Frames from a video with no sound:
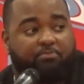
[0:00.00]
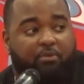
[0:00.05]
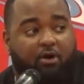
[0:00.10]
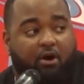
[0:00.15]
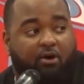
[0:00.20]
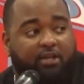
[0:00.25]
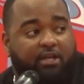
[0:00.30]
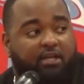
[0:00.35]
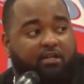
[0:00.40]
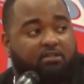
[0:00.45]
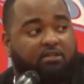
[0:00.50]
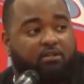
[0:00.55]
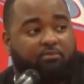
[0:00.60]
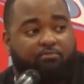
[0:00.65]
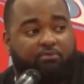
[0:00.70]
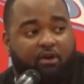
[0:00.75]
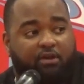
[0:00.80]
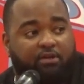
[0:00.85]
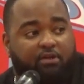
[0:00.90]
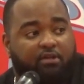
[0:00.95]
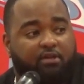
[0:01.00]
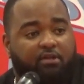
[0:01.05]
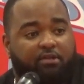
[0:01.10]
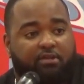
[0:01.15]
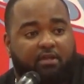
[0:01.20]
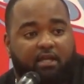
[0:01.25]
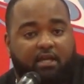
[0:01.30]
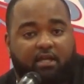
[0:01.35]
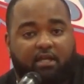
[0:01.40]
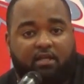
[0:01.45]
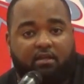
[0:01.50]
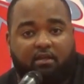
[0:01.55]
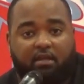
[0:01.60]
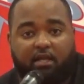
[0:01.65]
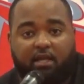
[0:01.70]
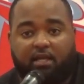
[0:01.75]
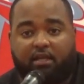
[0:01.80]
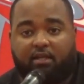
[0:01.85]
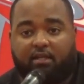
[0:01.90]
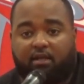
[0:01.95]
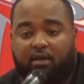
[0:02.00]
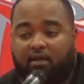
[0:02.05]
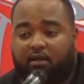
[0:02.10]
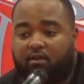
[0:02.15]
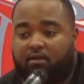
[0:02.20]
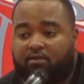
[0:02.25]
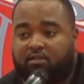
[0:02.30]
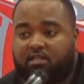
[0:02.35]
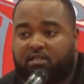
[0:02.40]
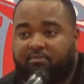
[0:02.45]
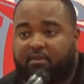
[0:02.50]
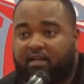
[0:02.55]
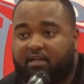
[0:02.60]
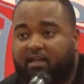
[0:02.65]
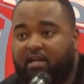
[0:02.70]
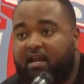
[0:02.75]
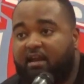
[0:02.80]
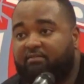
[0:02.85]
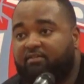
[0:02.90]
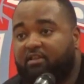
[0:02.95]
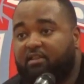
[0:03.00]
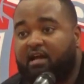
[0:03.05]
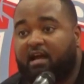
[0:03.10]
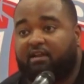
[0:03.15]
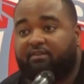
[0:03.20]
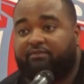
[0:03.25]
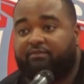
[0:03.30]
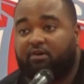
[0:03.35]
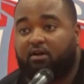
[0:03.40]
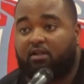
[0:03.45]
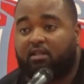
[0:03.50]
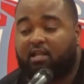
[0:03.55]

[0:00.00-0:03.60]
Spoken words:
bought into the brotherhood thing and seemed like they're having a lot of fun.